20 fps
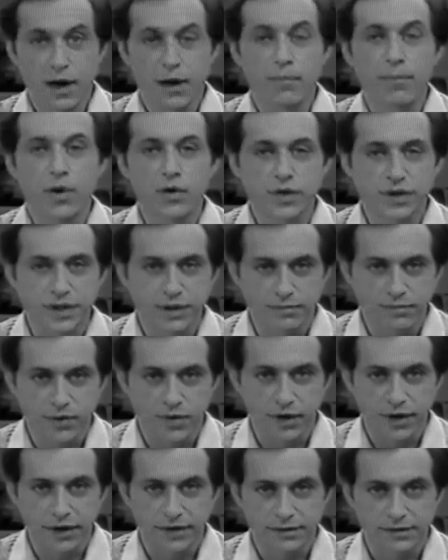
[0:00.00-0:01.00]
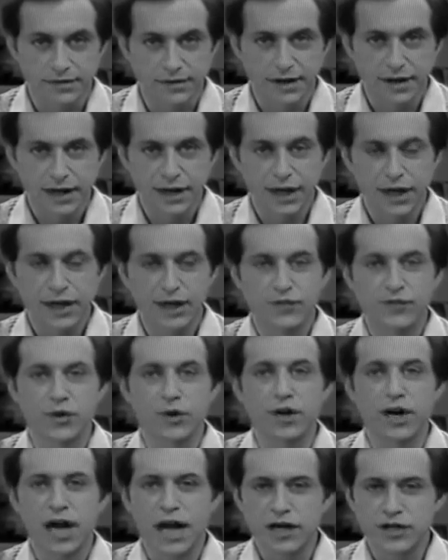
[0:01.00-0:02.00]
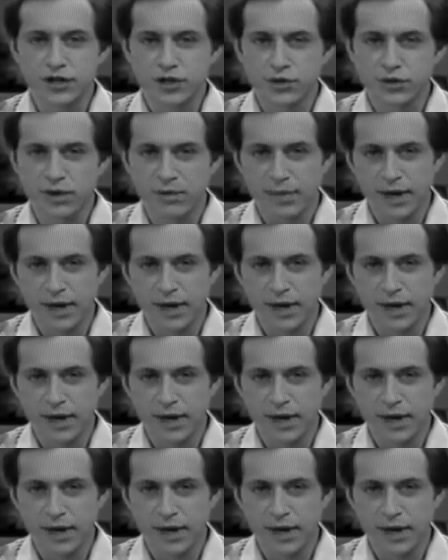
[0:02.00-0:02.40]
Most important, if you're not sure